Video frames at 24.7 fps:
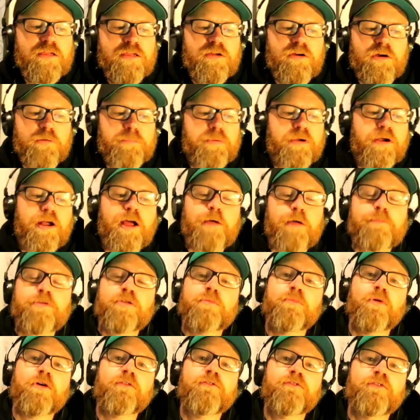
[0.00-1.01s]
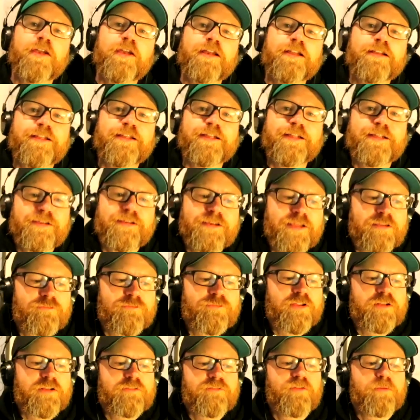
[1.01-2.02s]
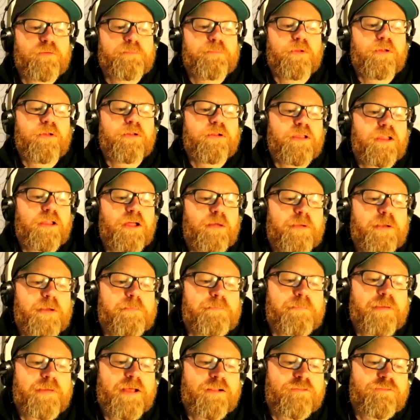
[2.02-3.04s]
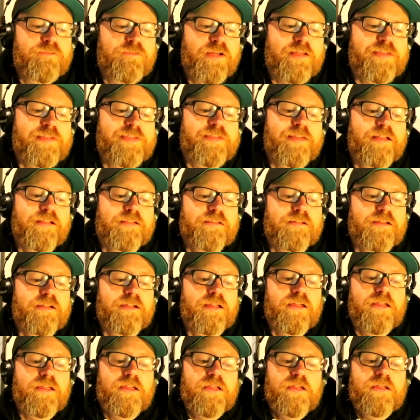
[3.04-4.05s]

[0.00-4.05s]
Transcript: or perhaps more fittingly, Linfield Football Club and Belfast Celtic,